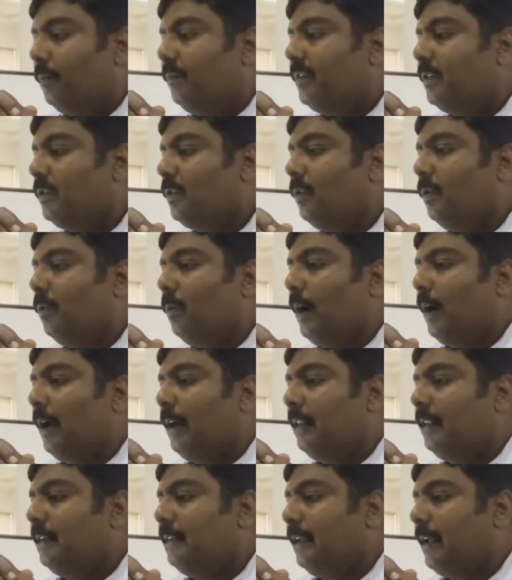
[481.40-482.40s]
So
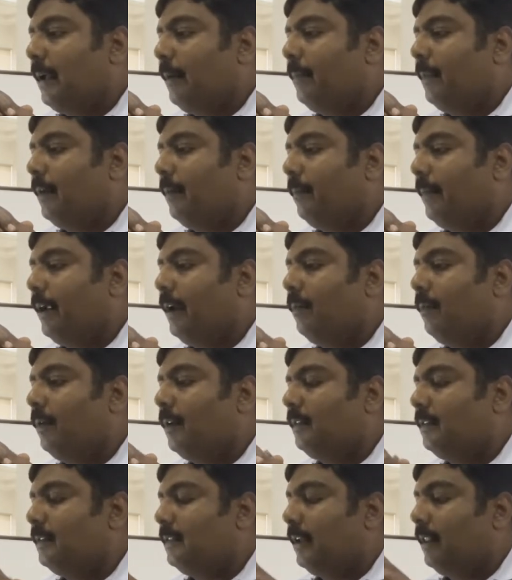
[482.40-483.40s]
what this made
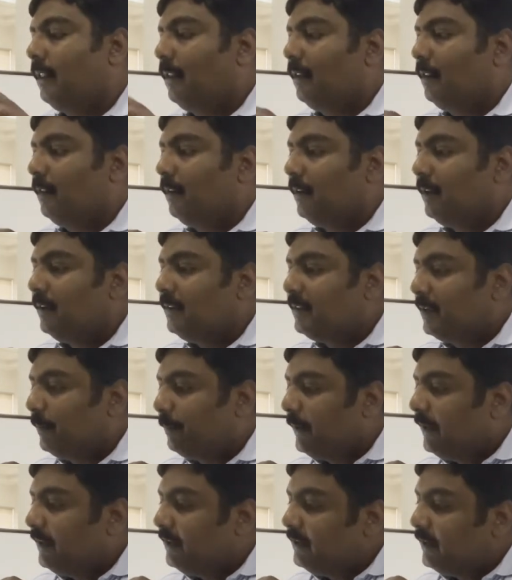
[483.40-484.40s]
was that in
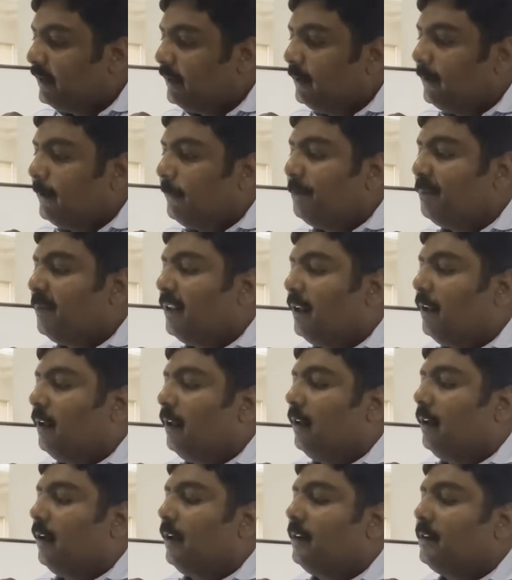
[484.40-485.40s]
supply chain,
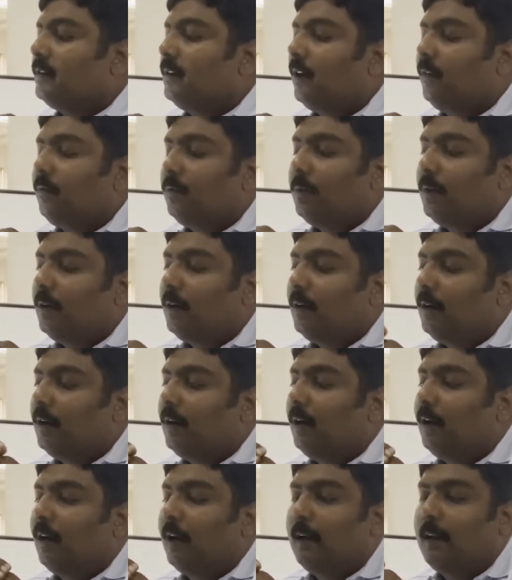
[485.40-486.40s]
instead of
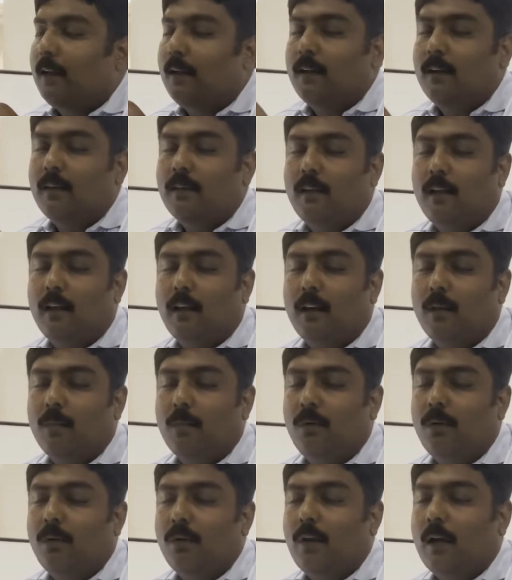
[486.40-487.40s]
200 articles, they are
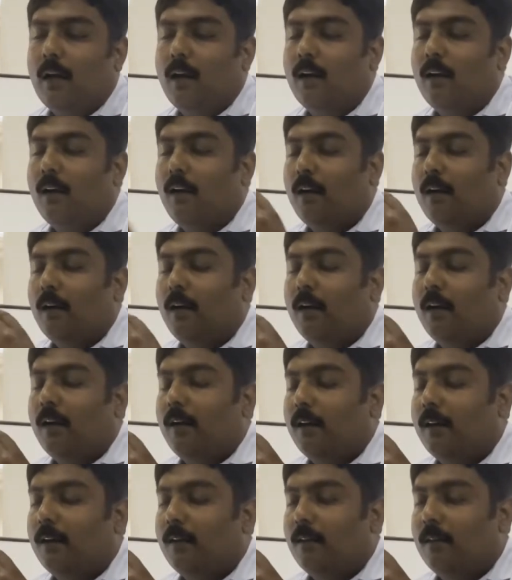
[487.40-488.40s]
able to handle 100
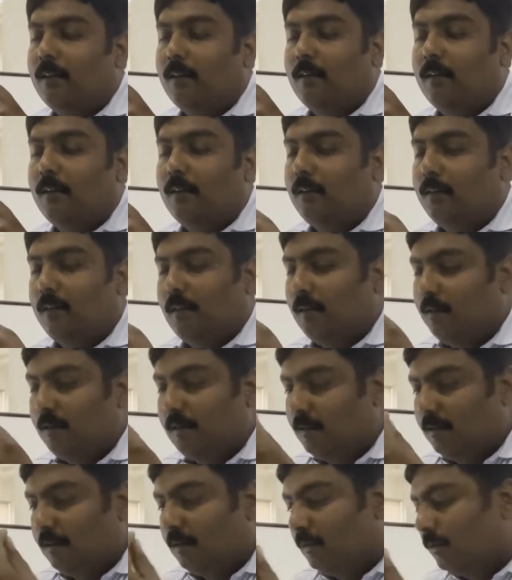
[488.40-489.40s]
articles.
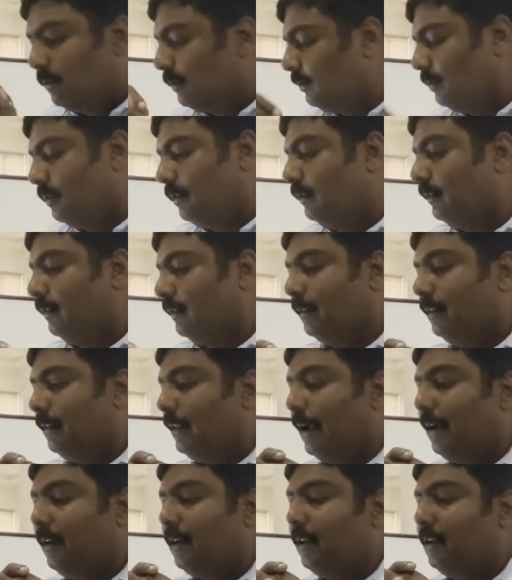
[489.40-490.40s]
So
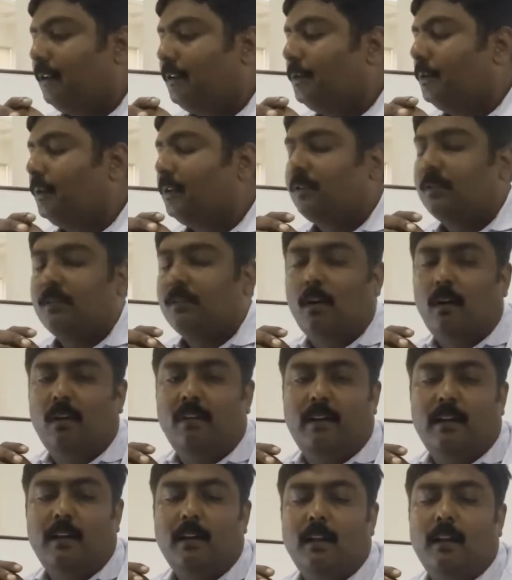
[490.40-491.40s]
that issue is
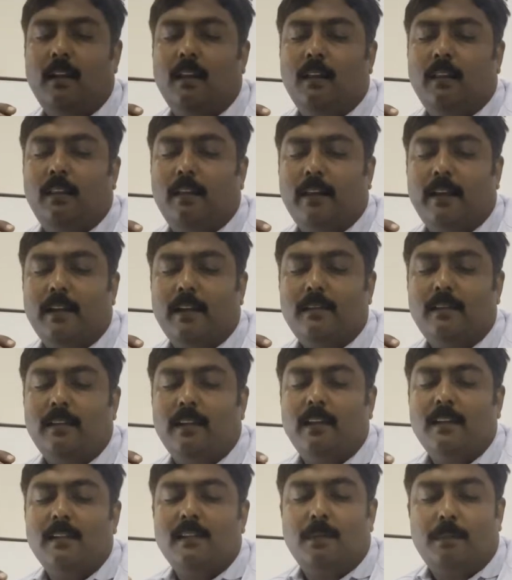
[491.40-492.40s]
solved. The next
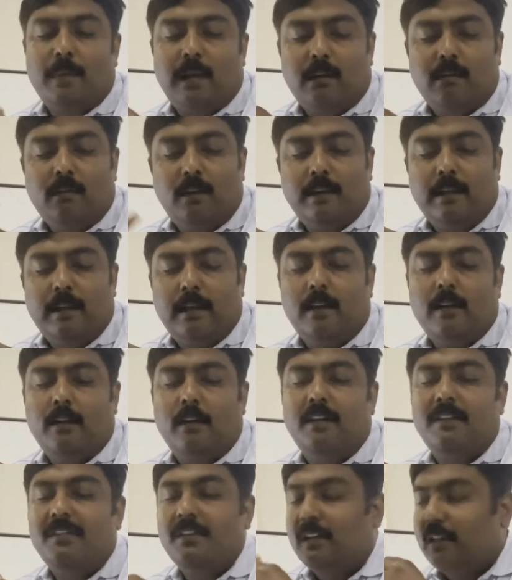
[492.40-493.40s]
thing is the manual
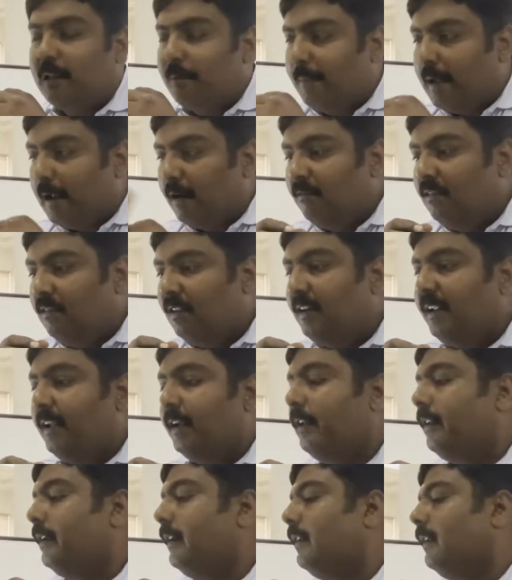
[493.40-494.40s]
calculation, the manual
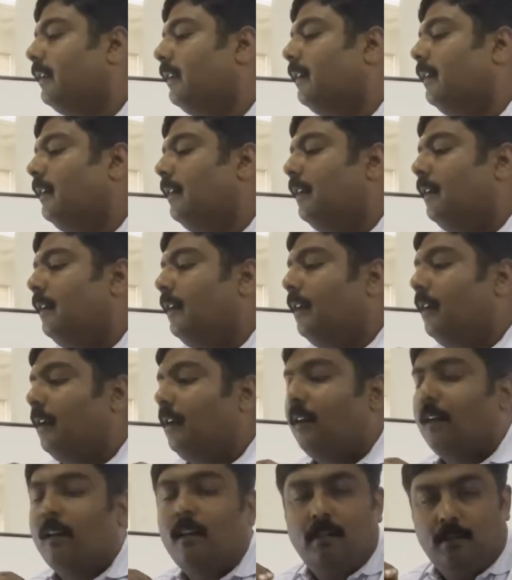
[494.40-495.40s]
error
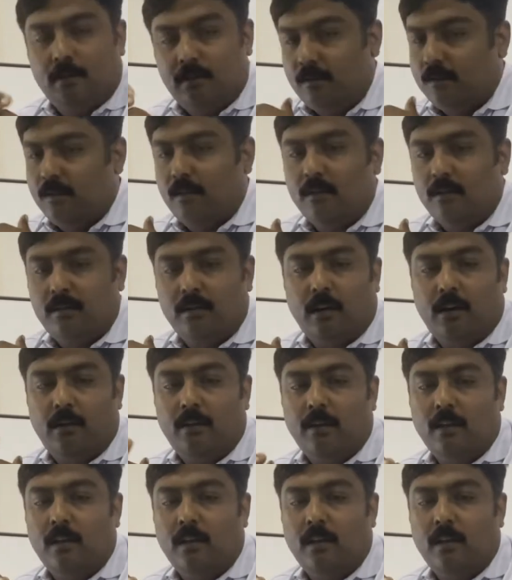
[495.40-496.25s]
and all solved.